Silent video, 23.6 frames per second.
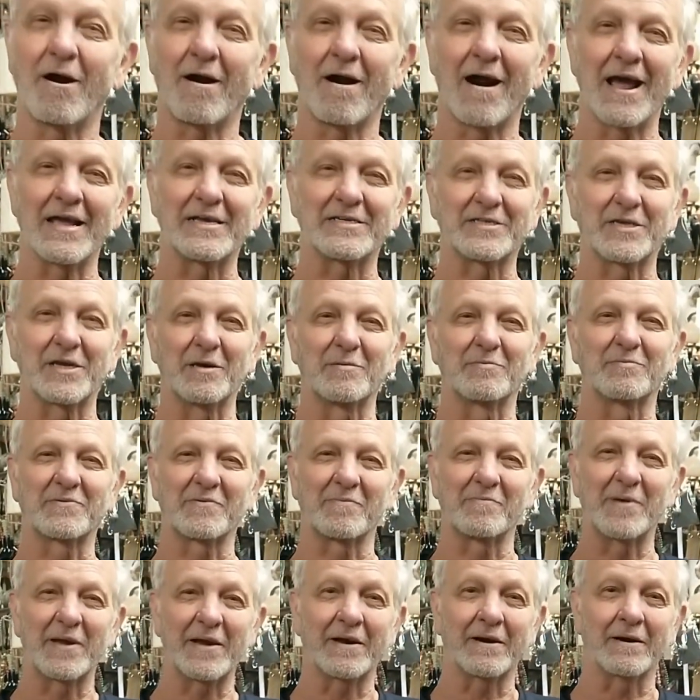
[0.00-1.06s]
our ice cubes
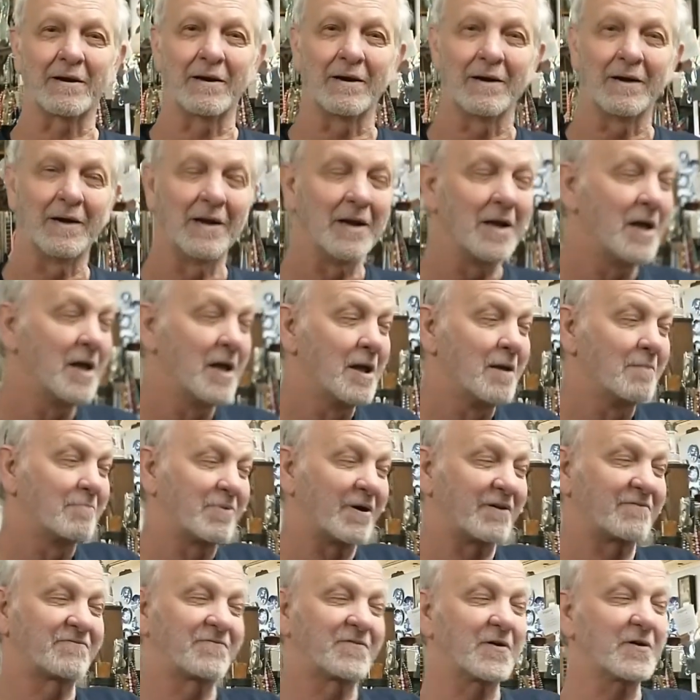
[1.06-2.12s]
from here.
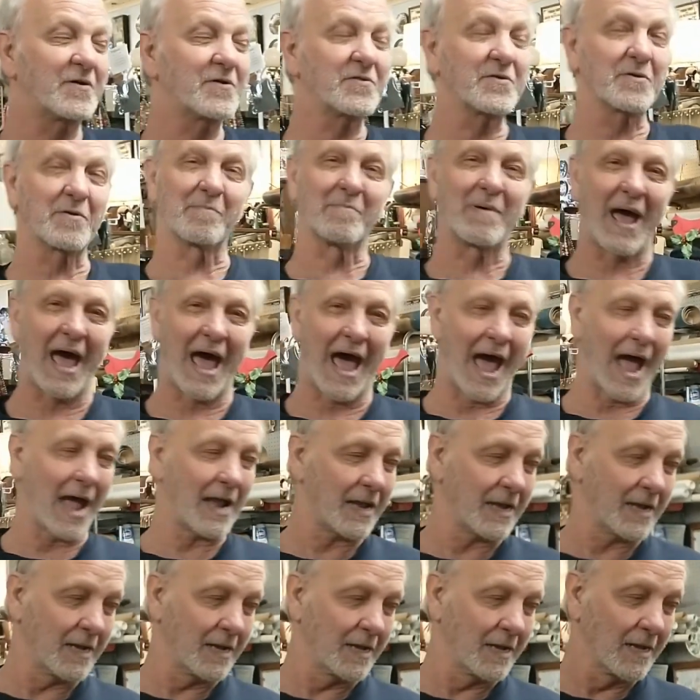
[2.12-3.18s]
But further
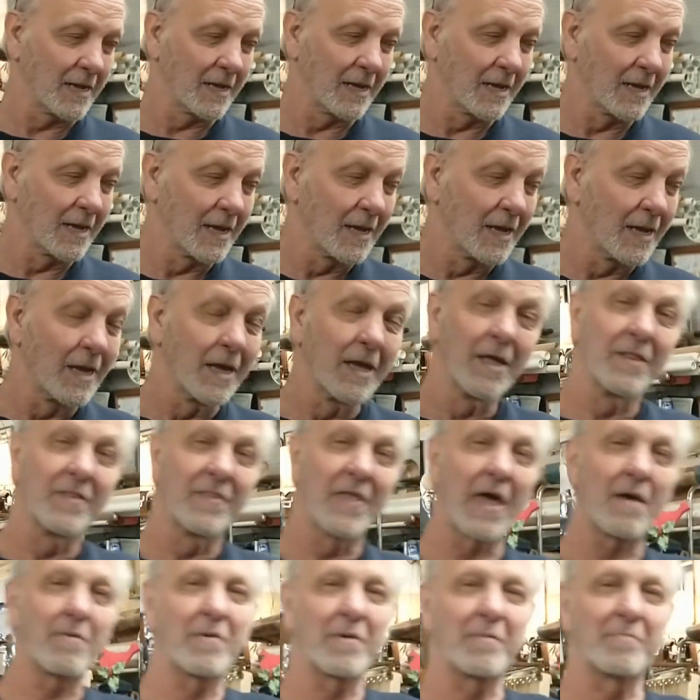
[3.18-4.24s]
back,
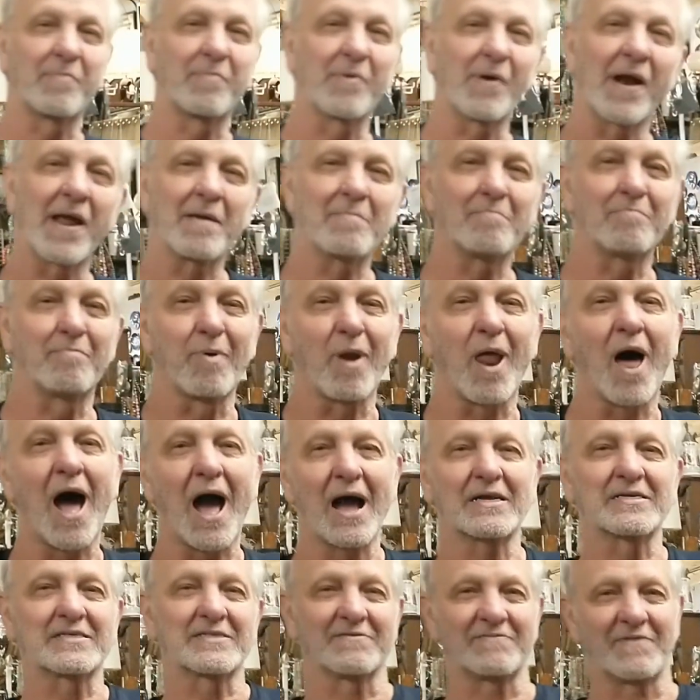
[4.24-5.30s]
they would bring
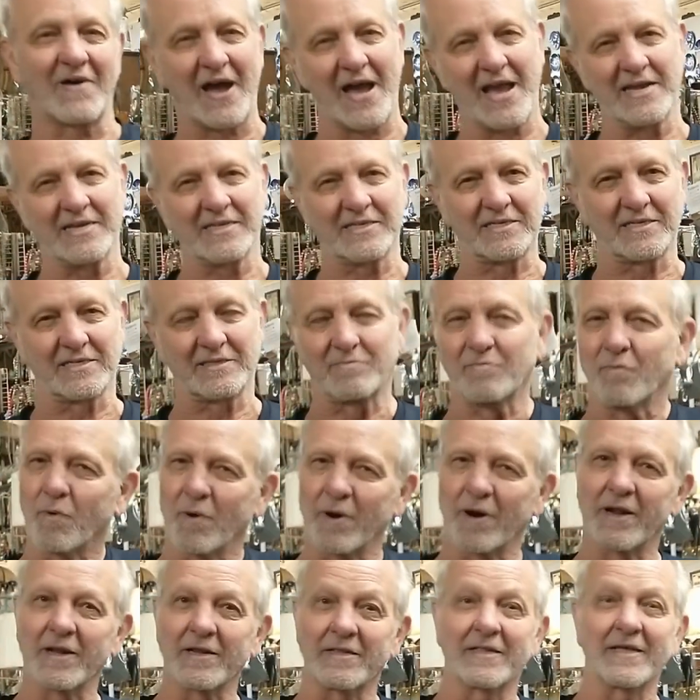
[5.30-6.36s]
blocks of ice.
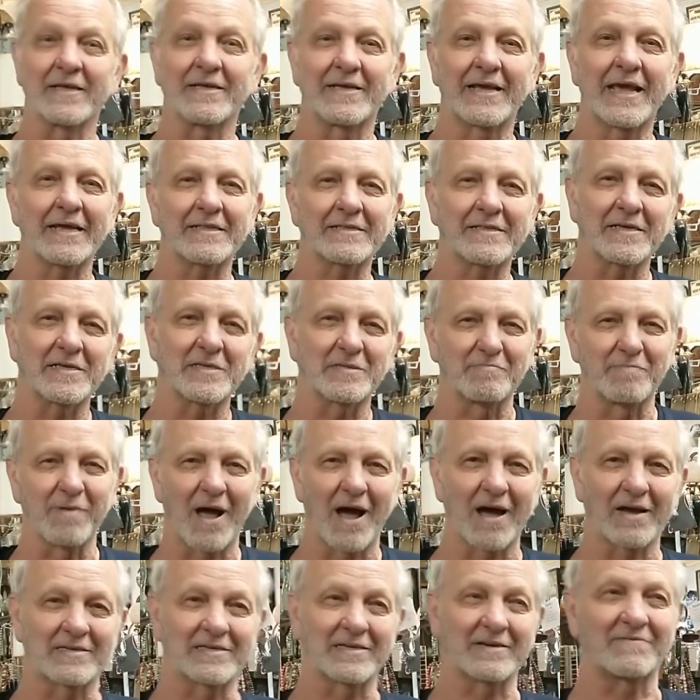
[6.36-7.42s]
Where did they get these
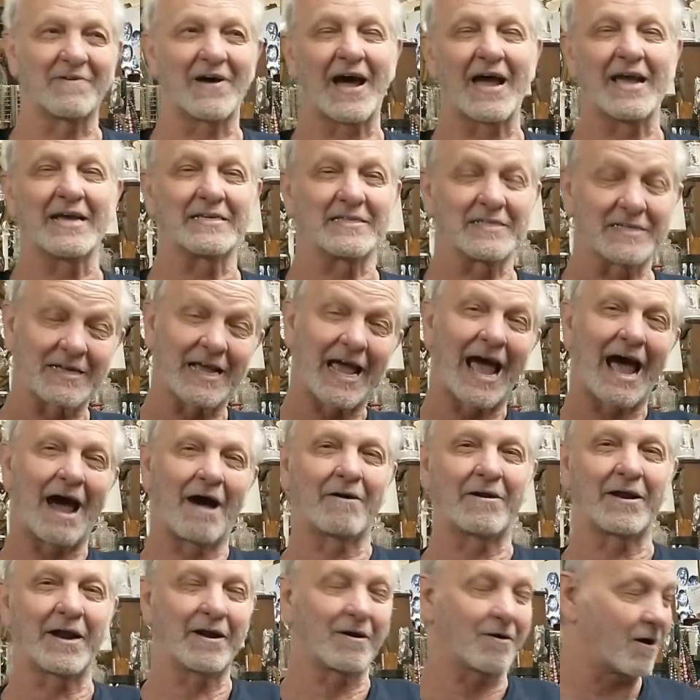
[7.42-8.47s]
blocks of ice?
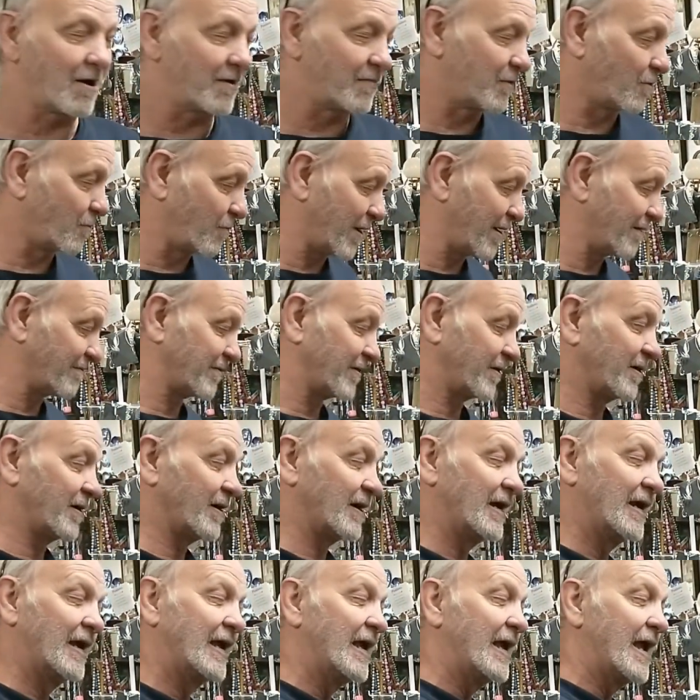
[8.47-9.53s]
Out here on the river.
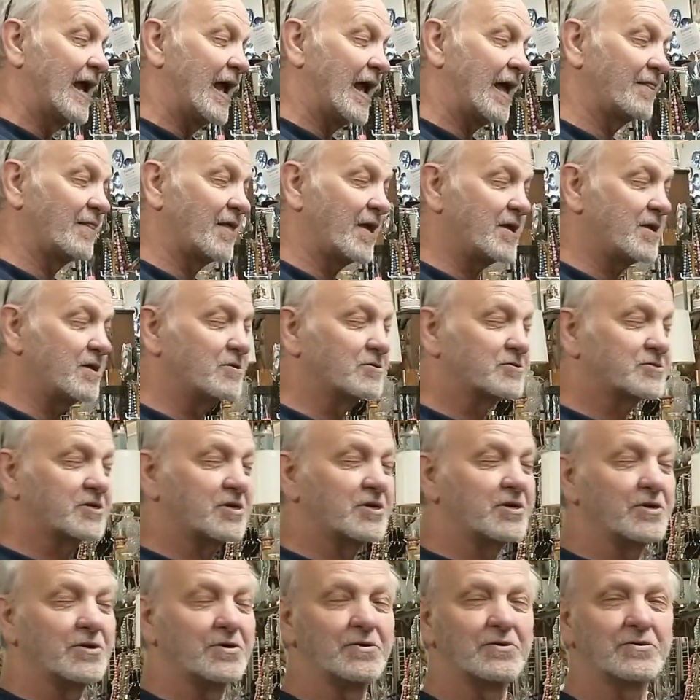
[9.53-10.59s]
And they used
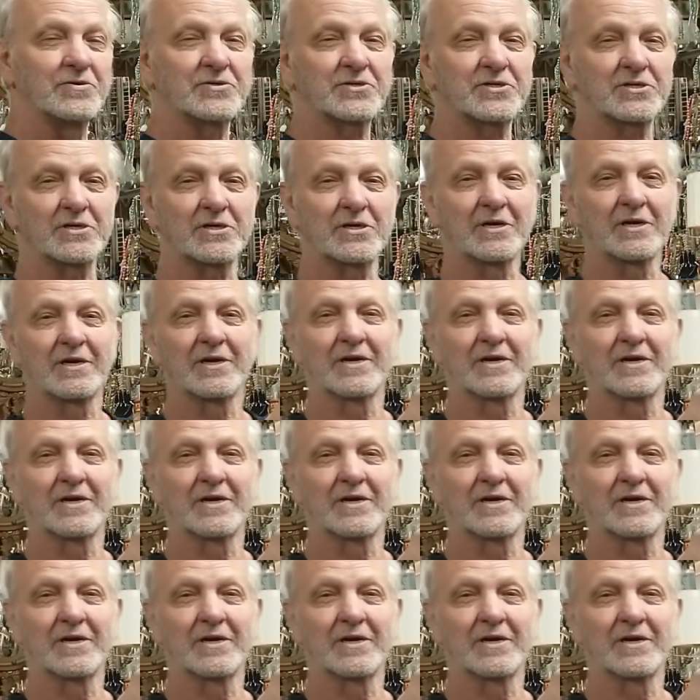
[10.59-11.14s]
to use